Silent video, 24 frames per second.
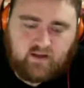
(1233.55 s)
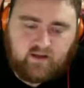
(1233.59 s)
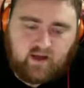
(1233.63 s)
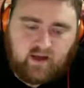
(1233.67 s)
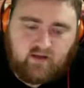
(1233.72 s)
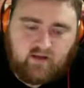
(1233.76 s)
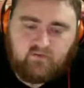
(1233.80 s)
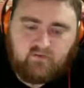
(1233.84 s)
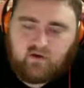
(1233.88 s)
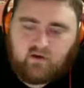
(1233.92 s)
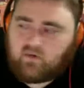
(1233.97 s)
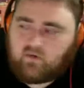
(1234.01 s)

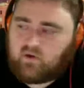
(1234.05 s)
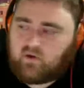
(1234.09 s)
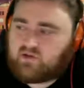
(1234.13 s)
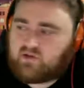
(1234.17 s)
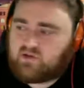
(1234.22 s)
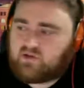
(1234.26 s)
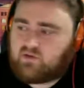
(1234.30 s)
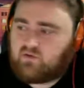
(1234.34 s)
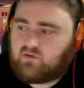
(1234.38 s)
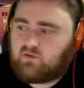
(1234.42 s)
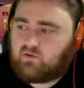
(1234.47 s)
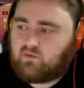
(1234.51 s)
but I have
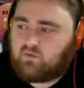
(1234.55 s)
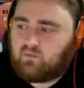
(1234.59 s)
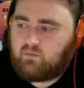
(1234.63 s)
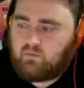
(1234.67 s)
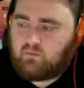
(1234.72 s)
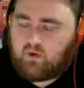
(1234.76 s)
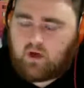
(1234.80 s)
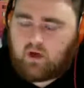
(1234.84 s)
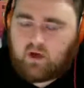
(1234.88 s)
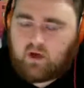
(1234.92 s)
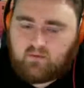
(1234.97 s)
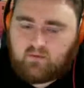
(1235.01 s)
no
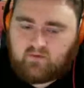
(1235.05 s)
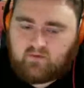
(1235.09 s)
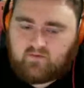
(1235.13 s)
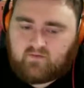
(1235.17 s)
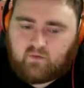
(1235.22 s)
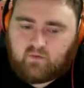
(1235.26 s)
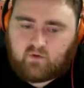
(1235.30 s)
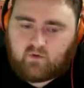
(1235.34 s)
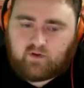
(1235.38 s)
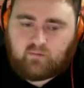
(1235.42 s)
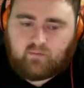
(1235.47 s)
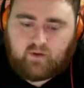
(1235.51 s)
issue
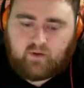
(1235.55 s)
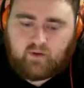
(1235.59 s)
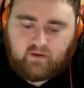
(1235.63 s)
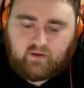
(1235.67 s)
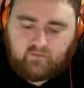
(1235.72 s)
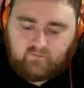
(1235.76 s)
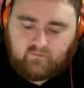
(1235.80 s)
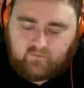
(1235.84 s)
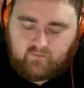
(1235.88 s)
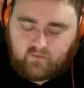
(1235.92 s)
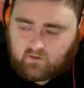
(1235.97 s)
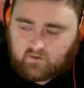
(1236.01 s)
if you want to
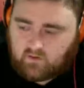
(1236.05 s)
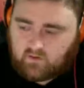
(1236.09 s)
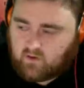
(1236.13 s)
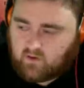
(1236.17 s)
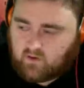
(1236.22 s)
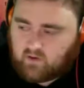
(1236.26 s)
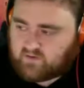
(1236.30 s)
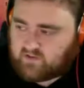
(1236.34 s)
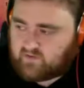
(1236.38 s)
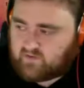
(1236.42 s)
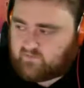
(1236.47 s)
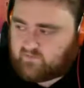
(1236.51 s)
pay up
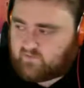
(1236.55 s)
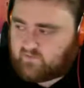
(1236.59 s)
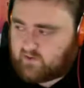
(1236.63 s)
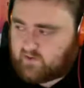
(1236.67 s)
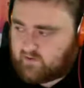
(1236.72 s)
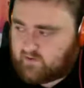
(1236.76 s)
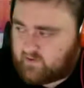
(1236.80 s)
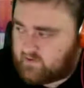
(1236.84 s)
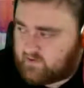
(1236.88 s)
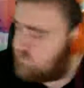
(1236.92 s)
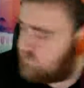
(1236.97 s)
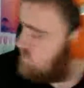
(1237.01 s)
for Jose
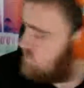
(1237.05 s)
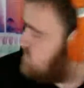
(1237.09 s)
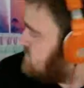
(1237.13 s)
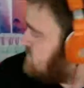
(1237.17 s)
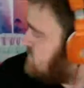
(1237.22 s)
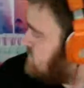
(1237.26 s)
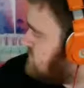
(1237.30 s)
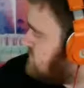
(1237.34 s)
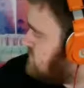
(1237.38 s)
Fernandez.